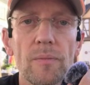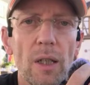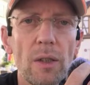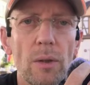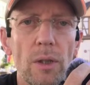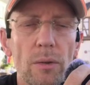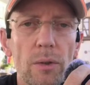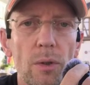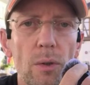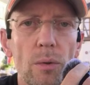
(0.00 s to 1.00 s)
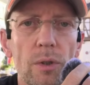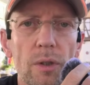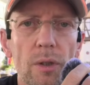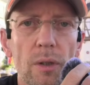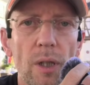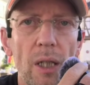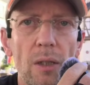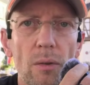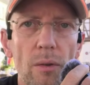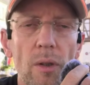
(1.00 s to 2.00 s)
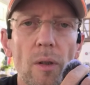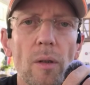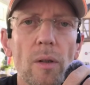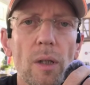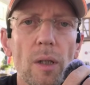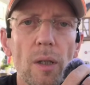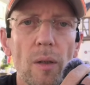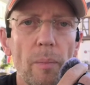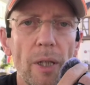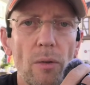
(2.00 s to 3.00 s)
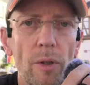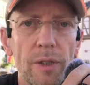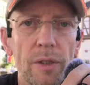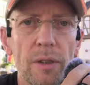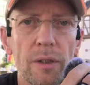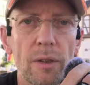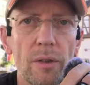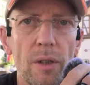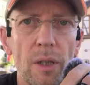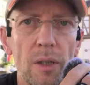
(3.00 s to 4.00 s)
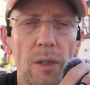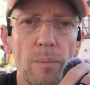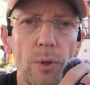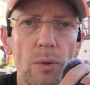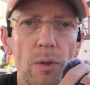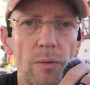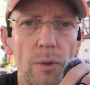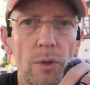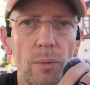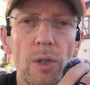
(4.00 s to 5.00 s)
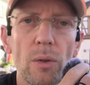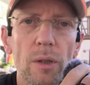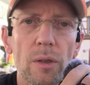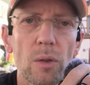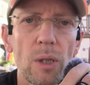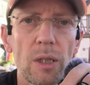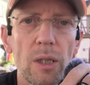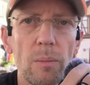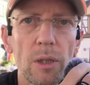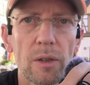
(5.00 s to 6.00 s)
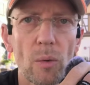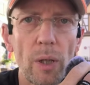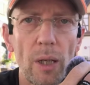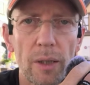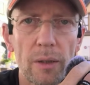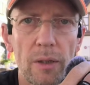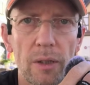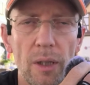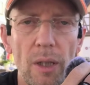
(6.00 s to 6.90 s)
And you can also use add-on micro lenses that put you into focus when you are 20 centimeters away like this.